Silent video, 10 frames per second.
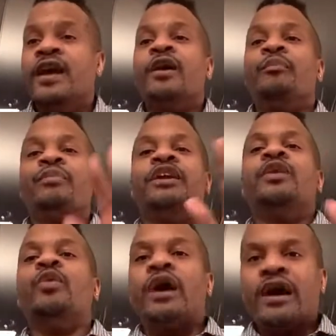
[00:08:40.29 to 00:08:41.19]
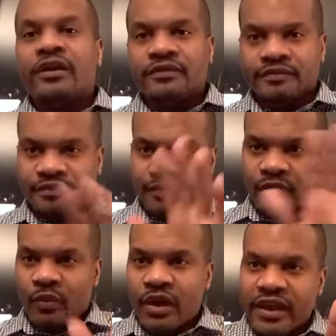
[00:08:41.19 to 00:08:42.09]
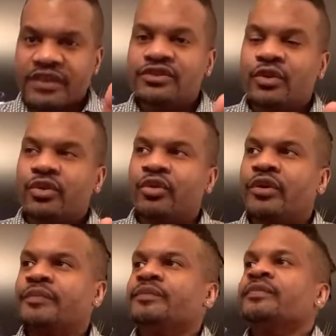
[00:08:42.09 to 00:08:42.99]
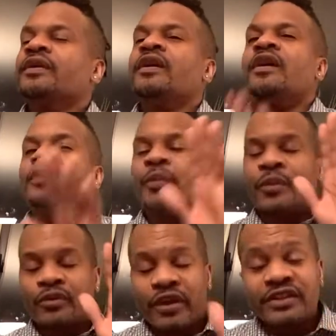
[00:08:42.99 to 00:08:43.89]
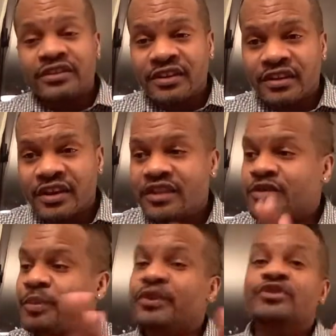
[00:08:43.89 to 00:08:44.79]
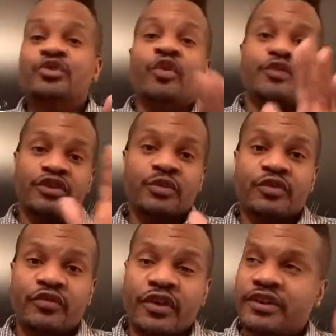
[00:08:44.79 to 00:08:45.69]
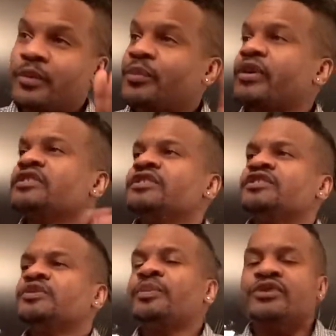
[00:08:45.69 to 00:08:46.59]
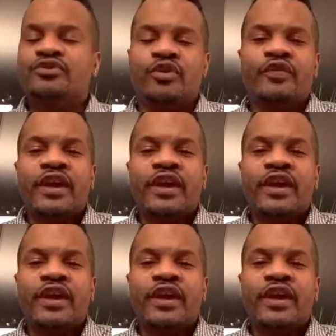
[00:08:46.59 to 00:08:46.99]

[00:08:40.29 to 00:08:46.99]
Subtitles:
Meanwhile, while that's going on, the president is pissed off. This was funny. The president is pissed off.